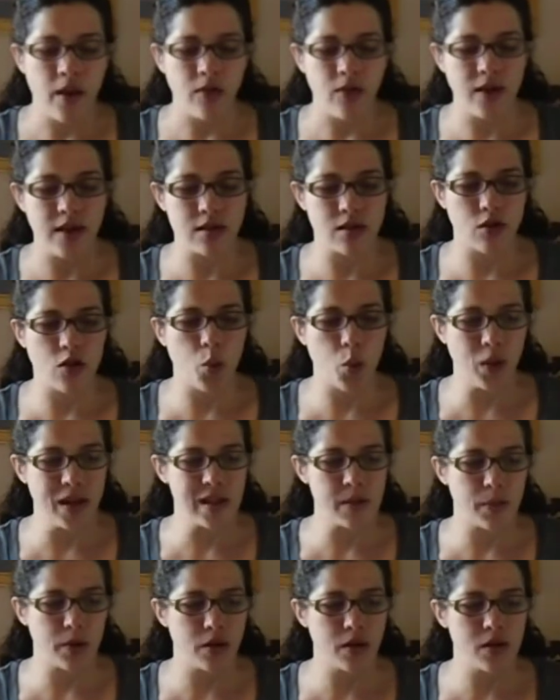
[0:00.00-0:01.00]
These are the
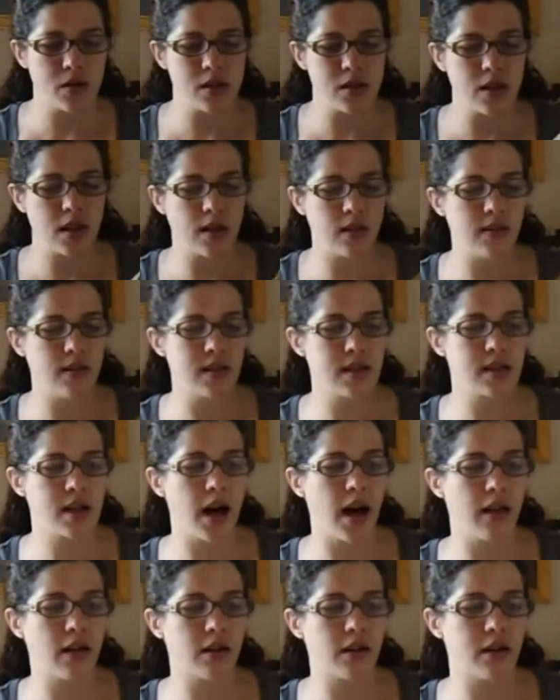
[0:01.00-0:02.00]
Whispers. This
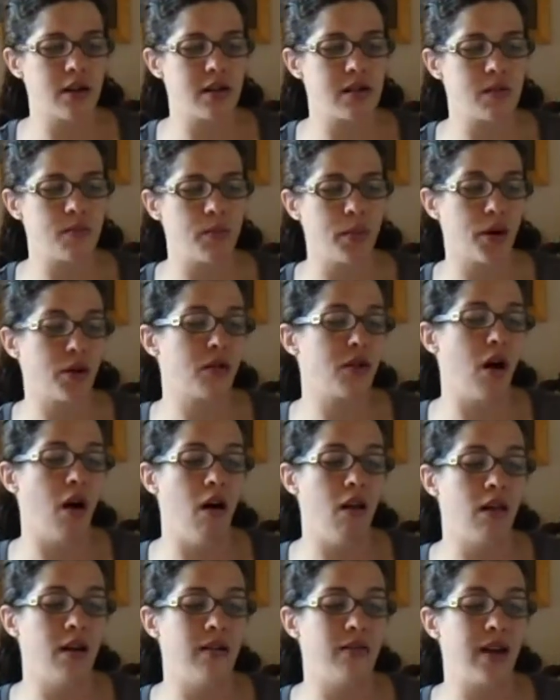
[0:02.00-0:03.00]
color is burnt
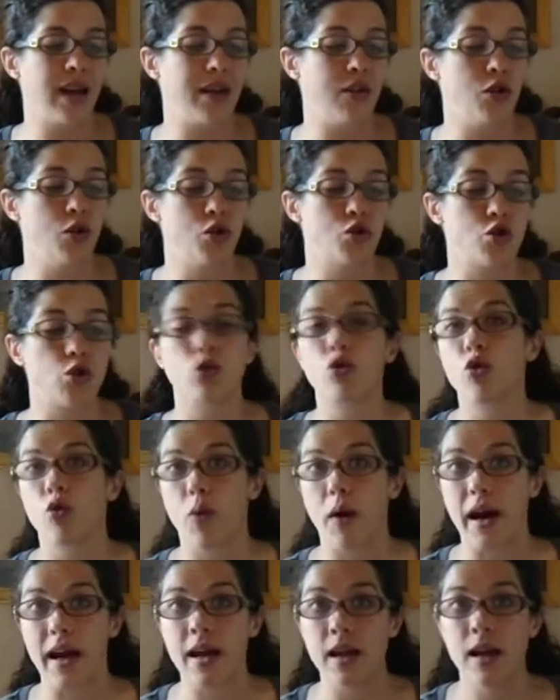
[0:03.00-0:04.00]
olive and neutral
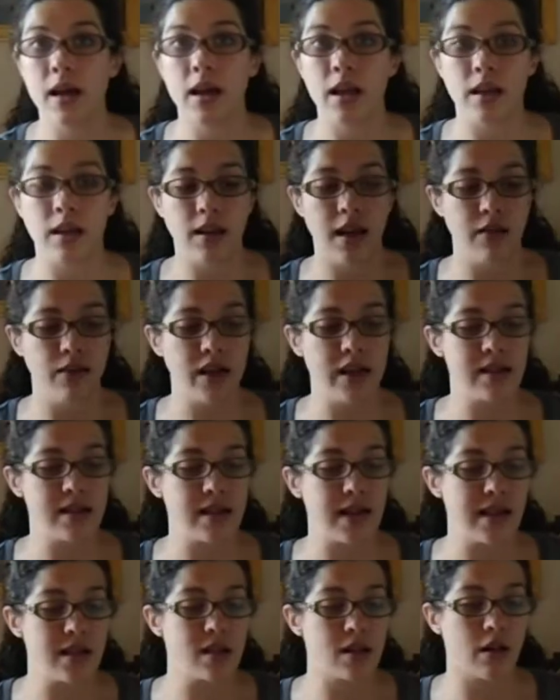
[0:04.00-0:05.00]
gray. Love it.
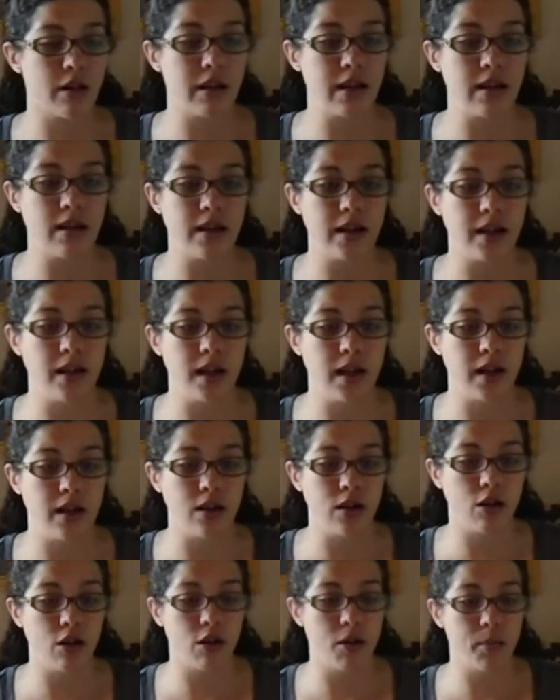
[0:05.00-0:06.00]
Size 39
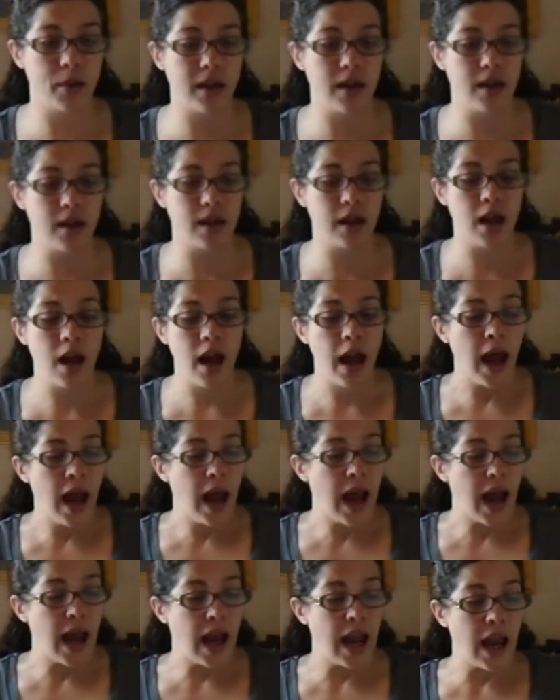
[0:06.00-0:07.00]
in European.
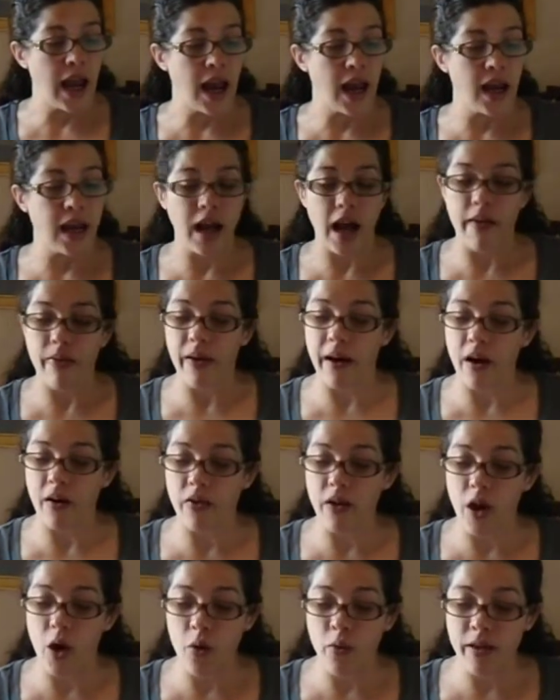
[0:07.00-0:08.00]
And they are
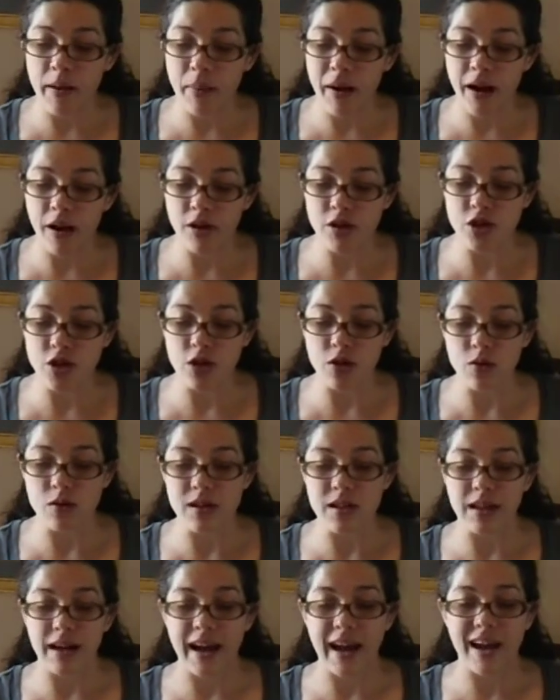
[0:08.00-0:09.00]
the only pair of shoes
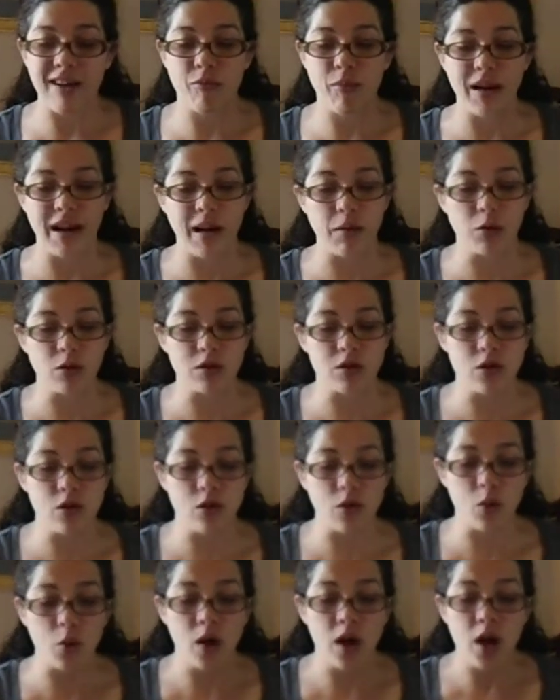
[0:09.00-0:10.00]
that I have been able
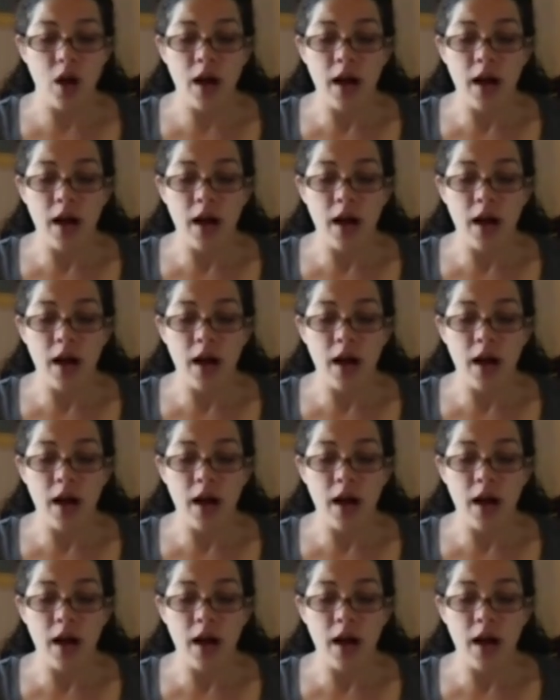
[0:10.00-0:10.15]
to